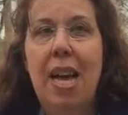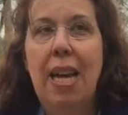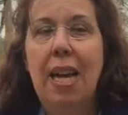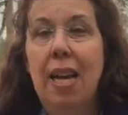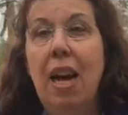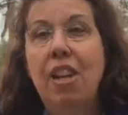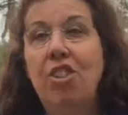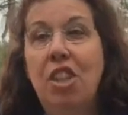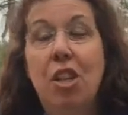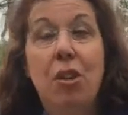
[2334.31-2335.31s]
And I
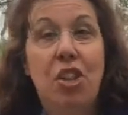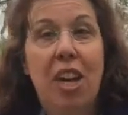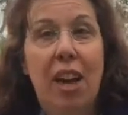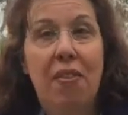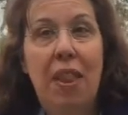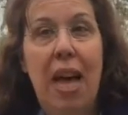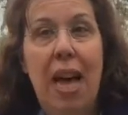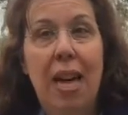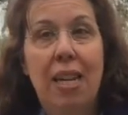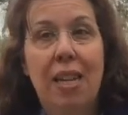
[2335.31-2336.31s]
used to go to check out
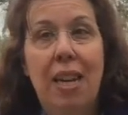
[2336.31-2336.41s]
that.